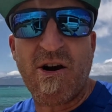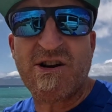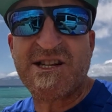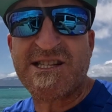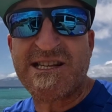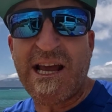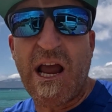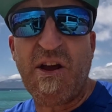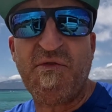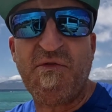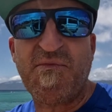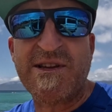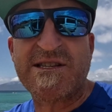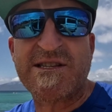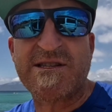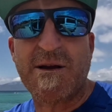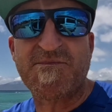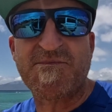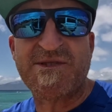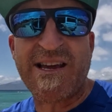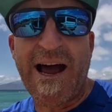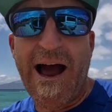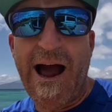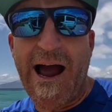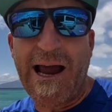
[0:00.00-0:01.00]
Save me some
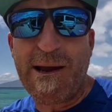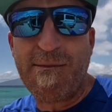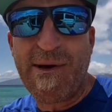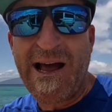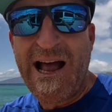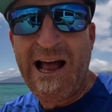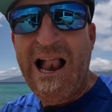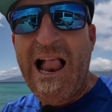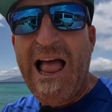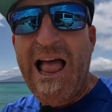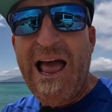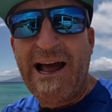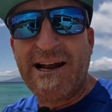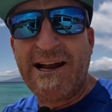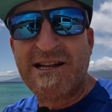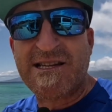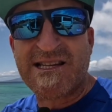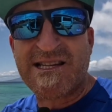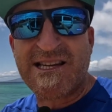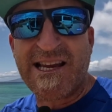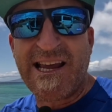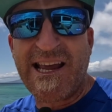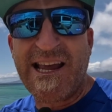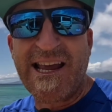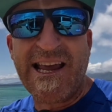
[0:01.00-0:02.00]
time and
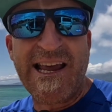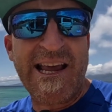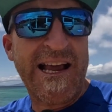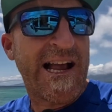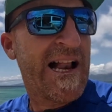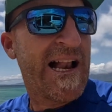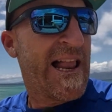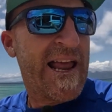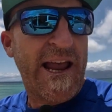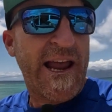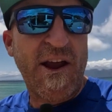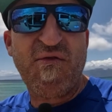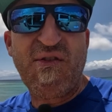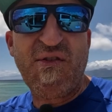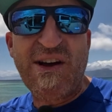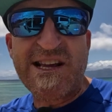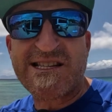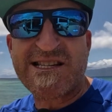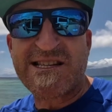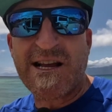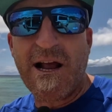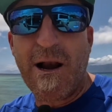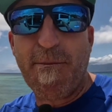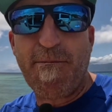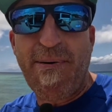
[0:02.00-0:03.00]
see if I
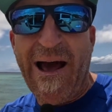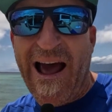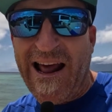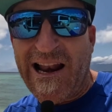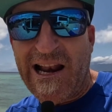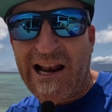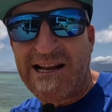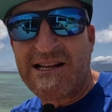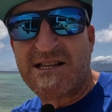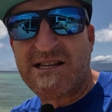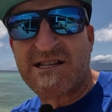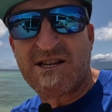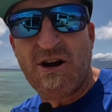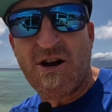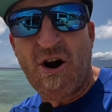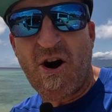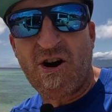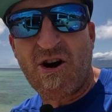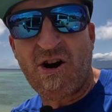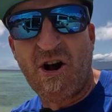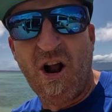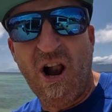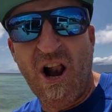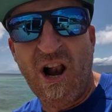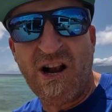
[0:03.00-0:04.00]
still paddle in
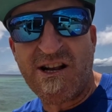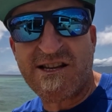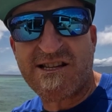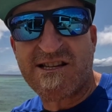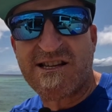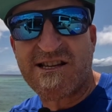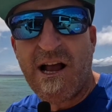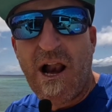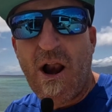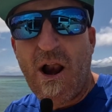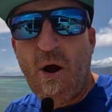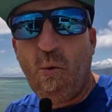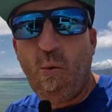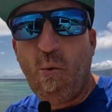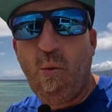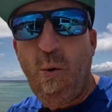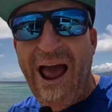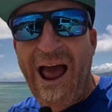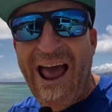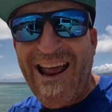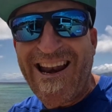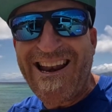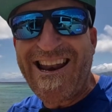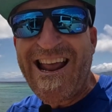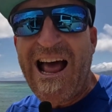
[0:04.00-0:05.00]
circles
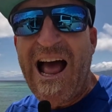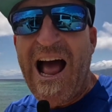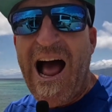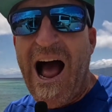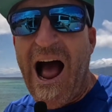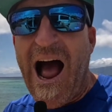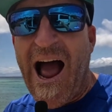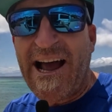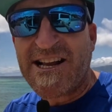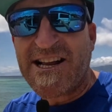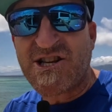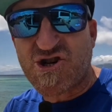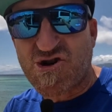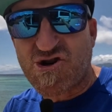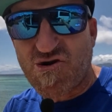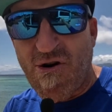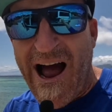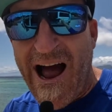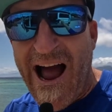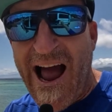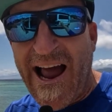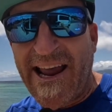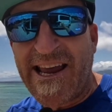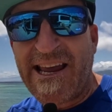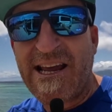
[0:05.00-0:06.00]
when I
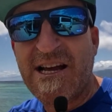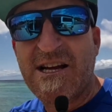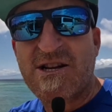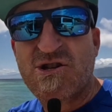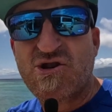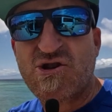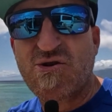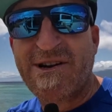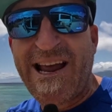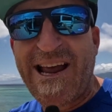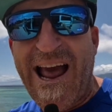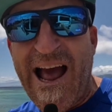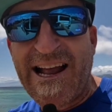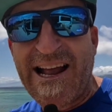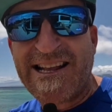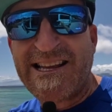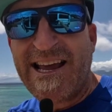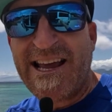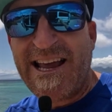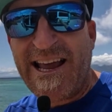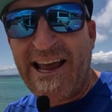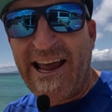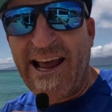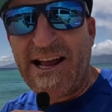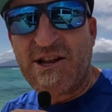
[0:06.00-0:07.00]
try to get
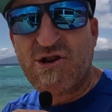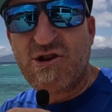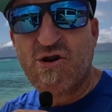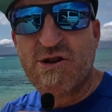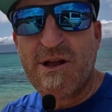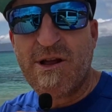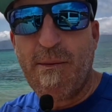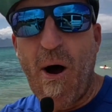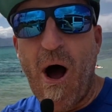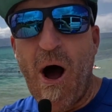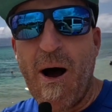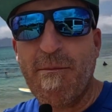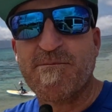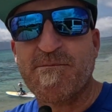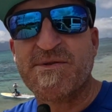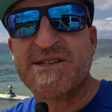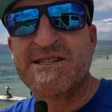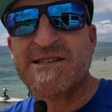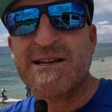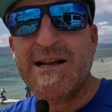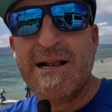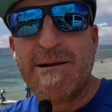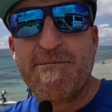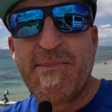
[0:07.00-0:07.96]
into the bumps.